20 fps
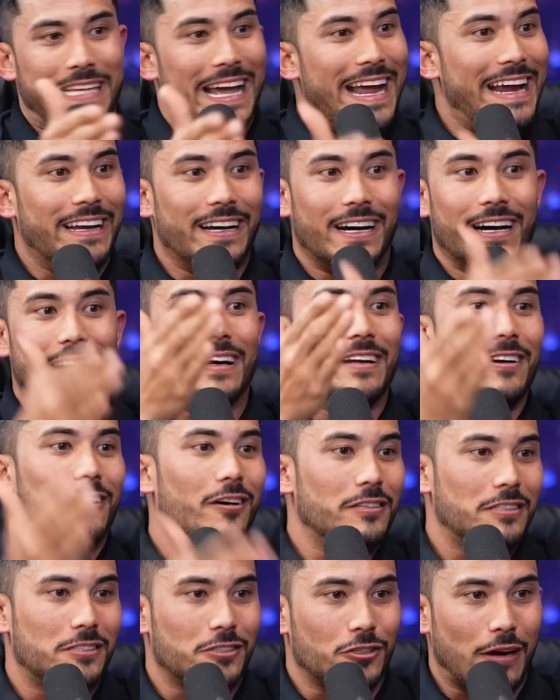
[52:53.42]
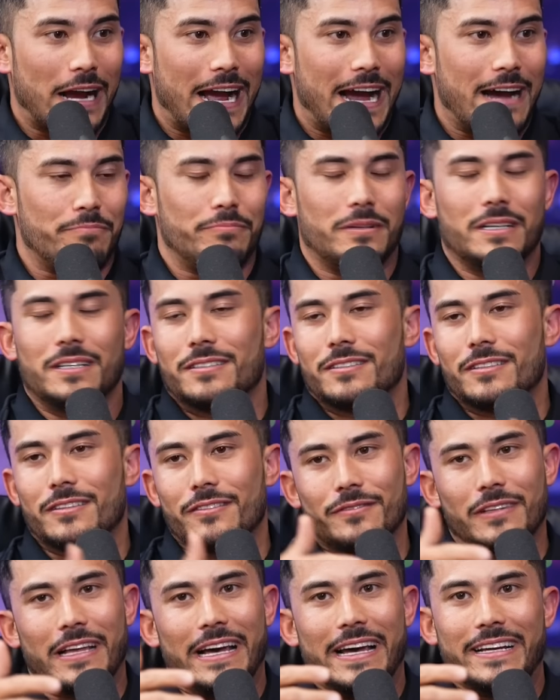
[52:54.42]
data and all this crap,
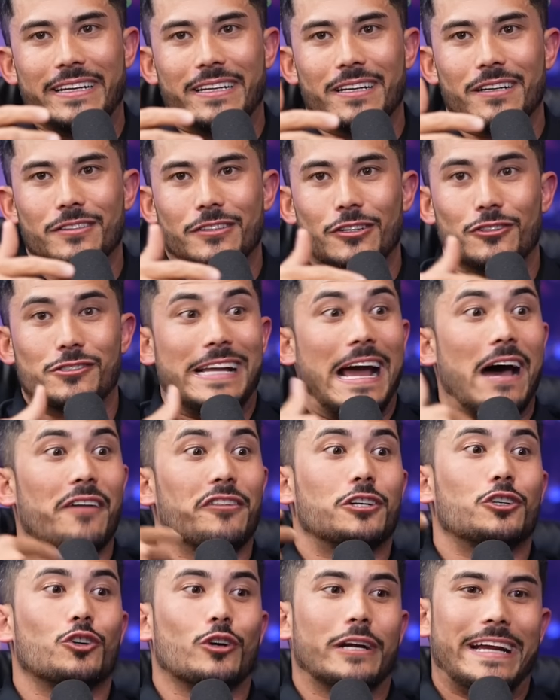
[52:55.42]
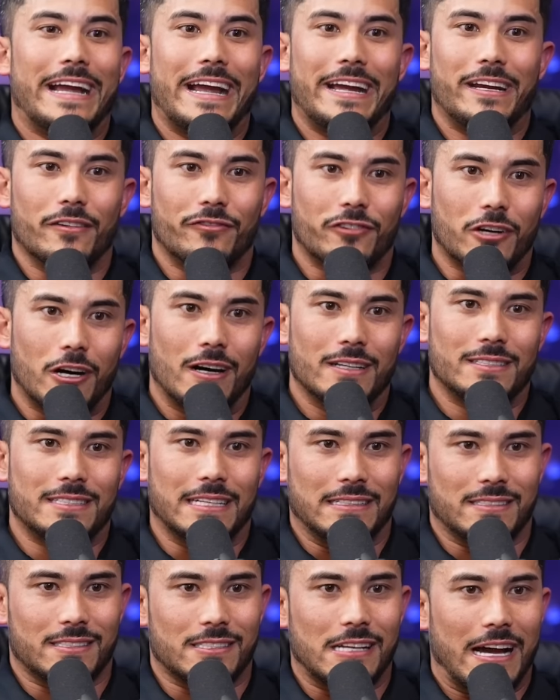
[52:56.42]
like there's now the creative
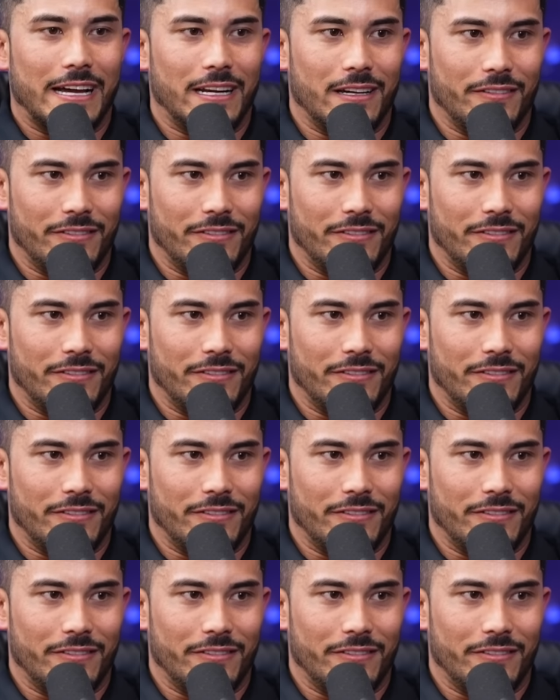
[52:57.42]
content side